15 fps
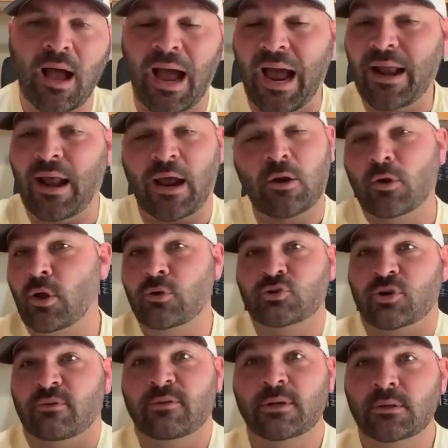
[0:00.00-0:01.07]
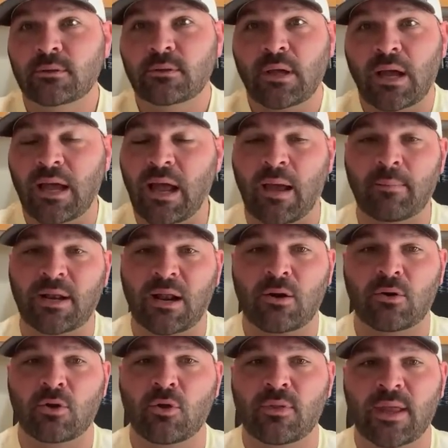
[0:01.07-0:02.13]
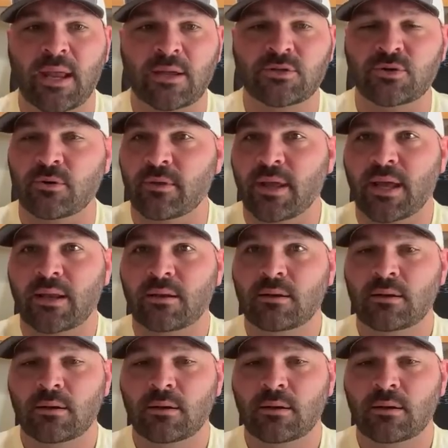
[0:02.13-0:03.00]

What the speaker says: I don't know, Trivia. I mean, I don't know the answer to that.